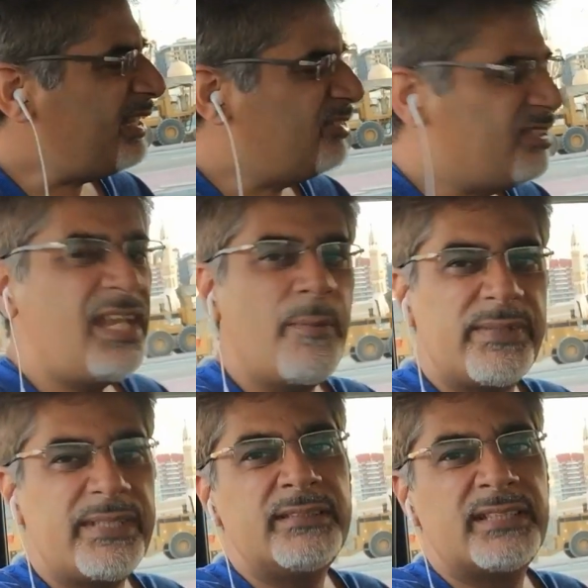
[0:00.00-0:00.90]

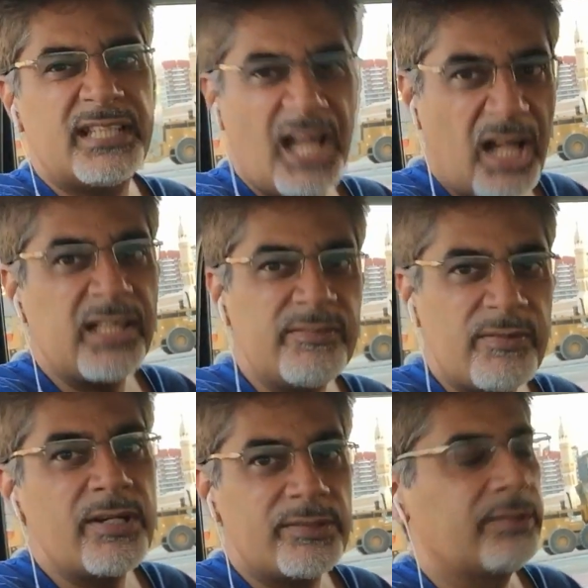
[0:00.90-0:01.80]
GMC Denali
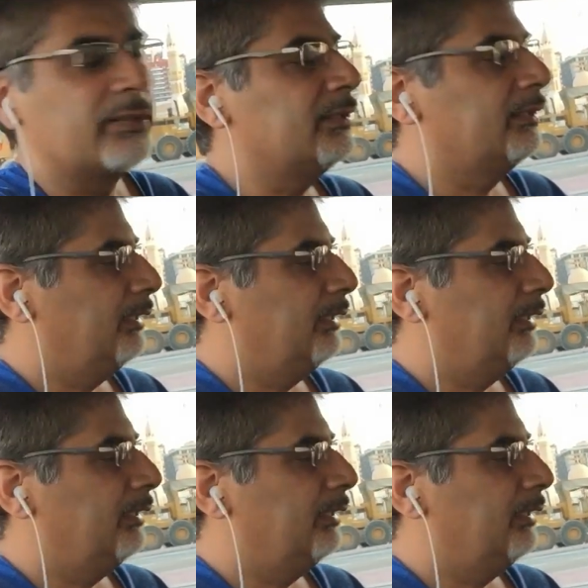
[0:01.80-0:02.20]
version,